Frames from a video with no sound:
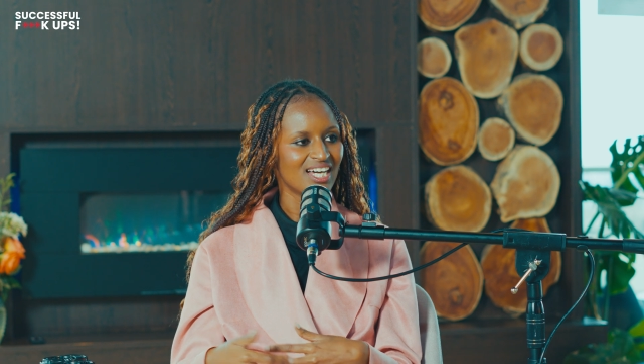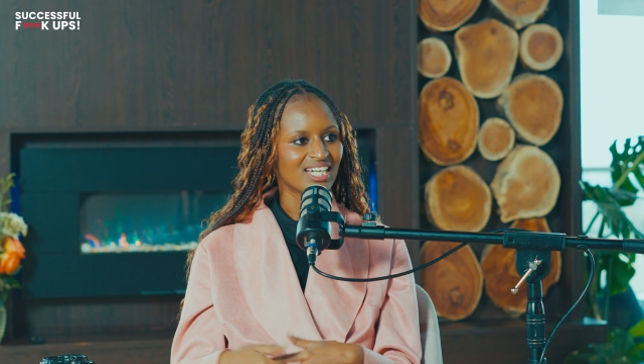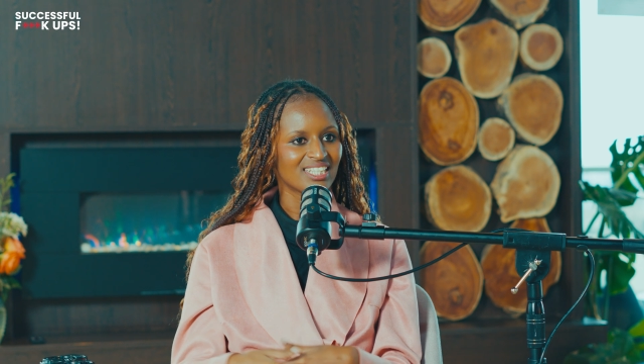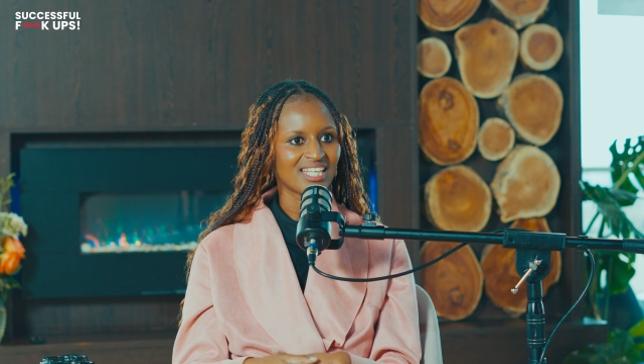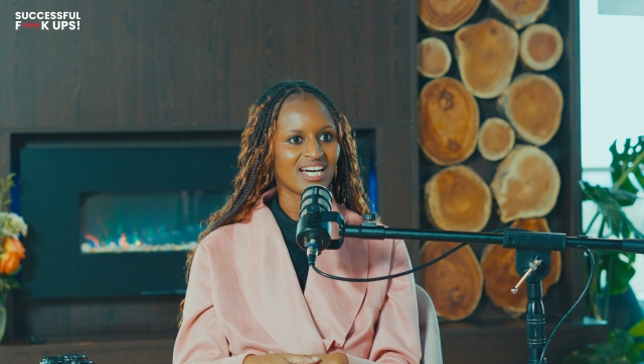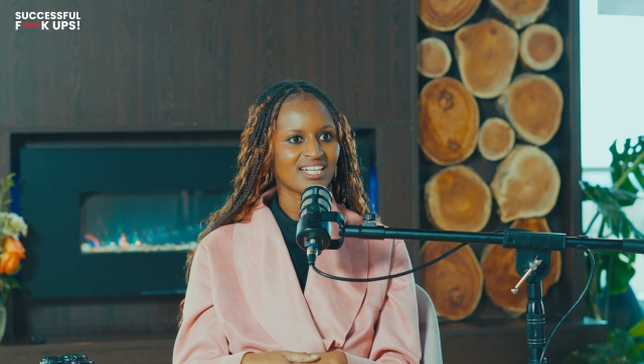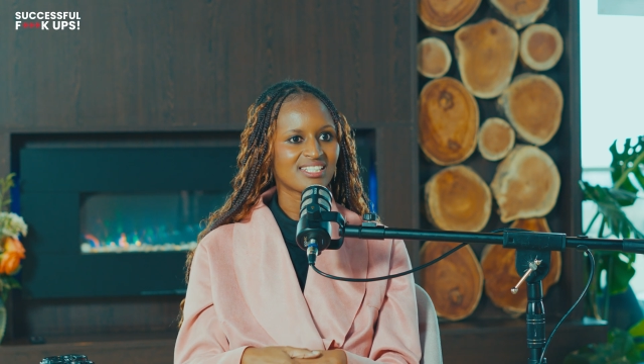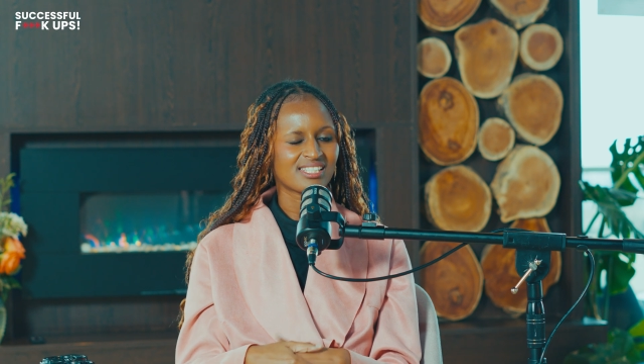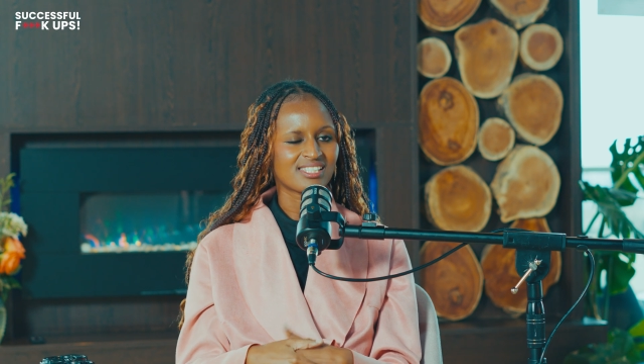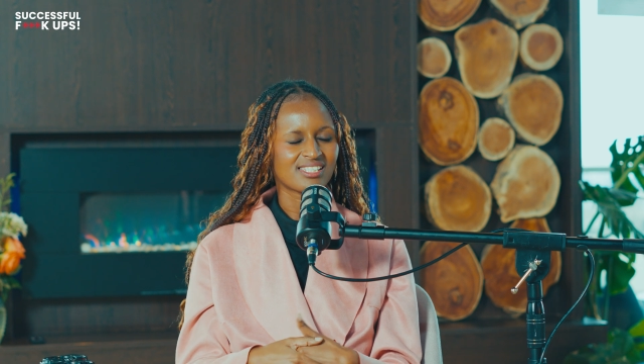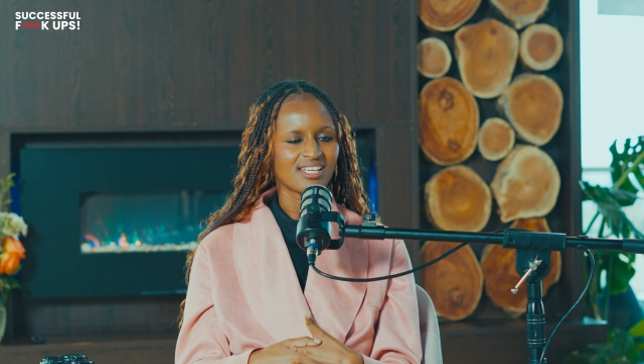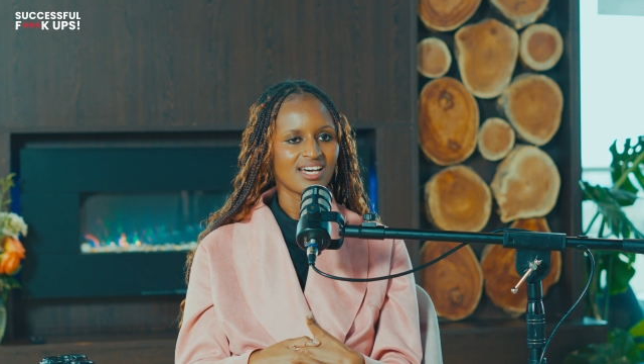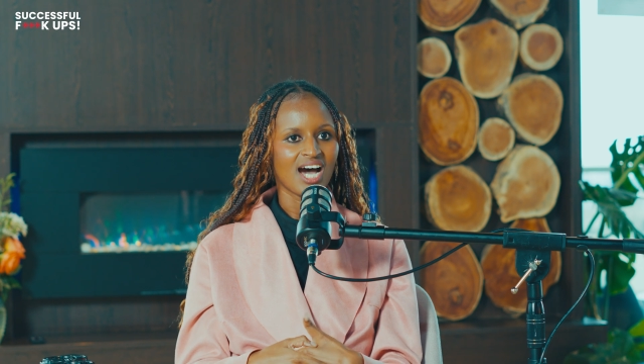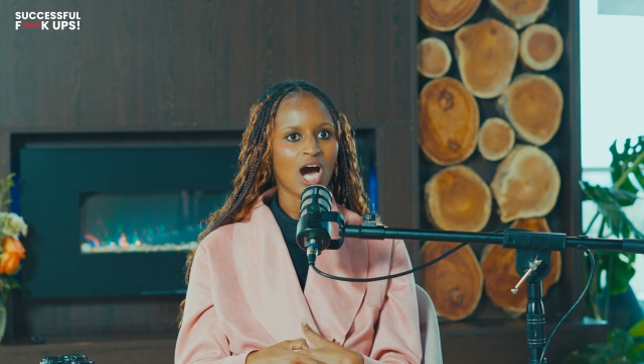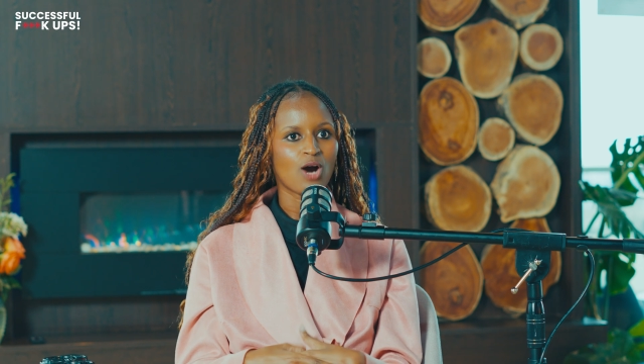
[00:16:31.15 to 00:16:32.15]
That's
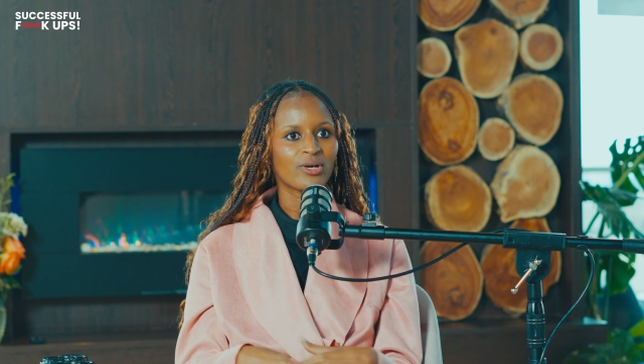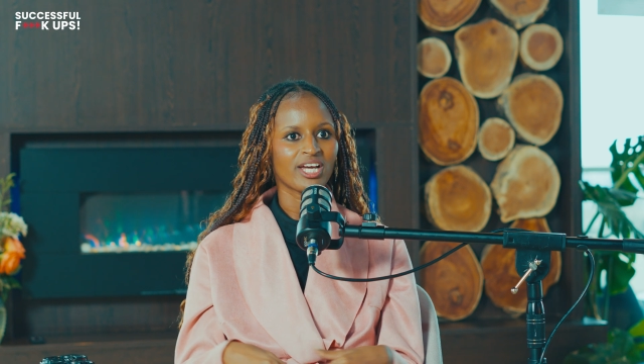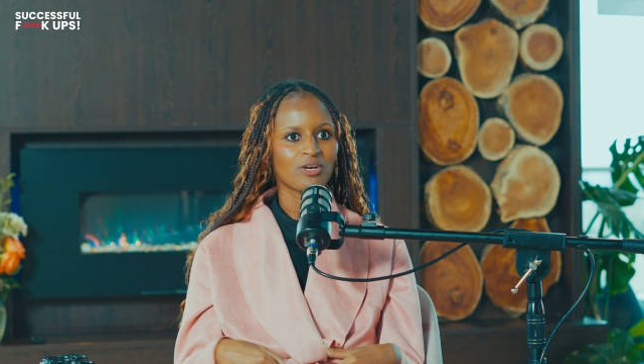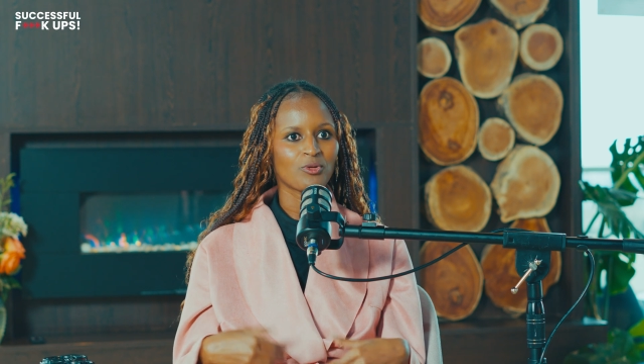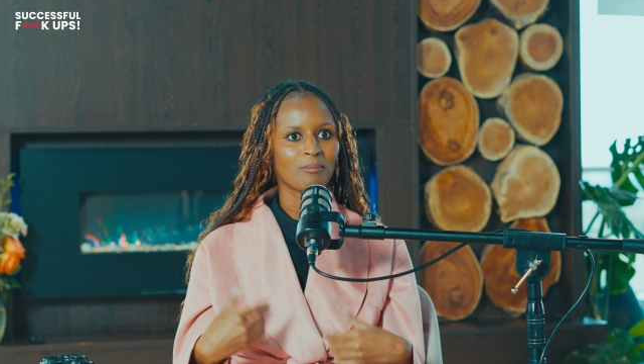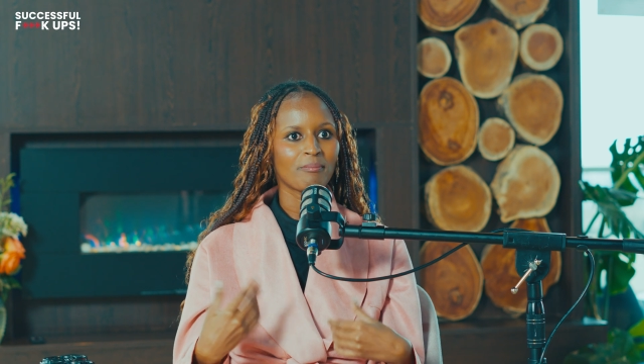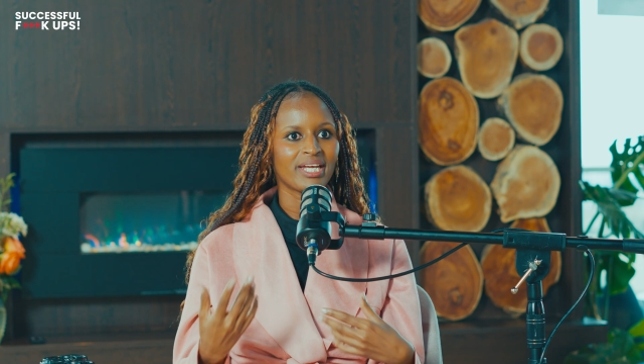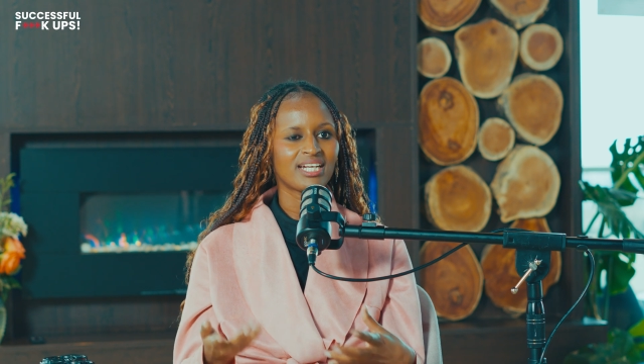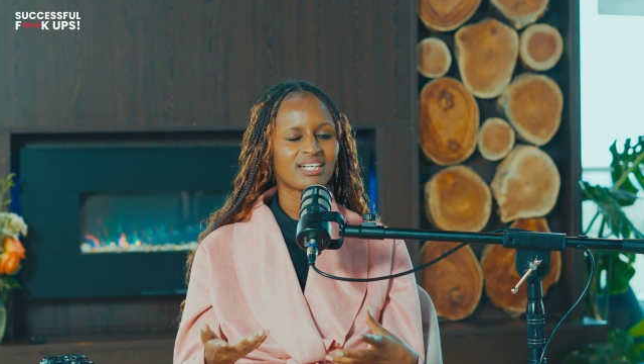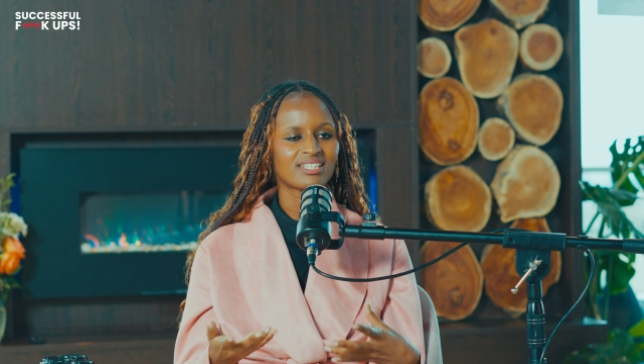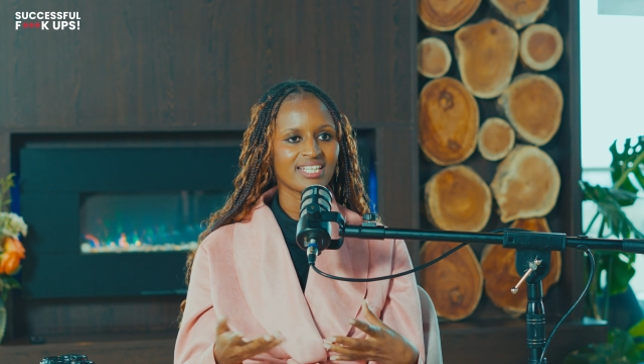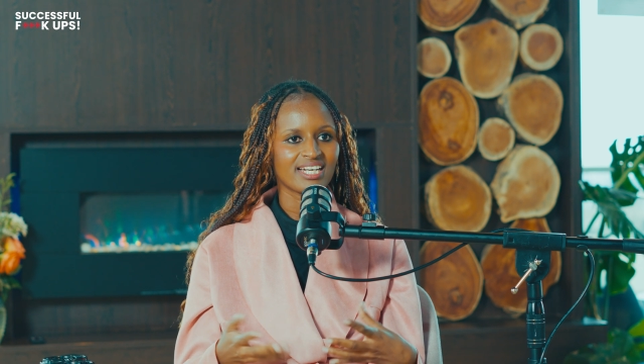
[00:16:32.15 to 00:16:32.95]
how can we make the